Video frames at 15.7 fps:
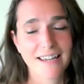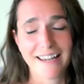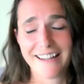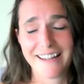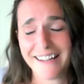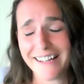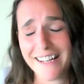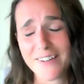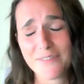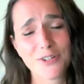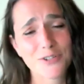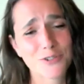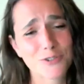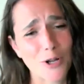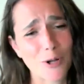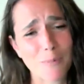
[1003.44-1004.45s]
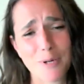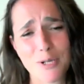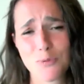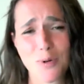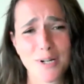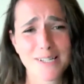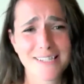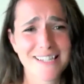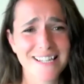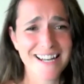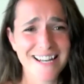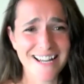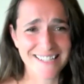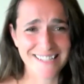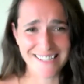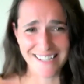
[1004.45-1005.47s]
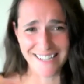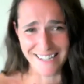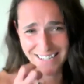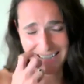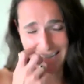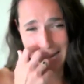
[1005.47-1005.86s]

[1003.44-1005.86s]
so, much worse. the next day.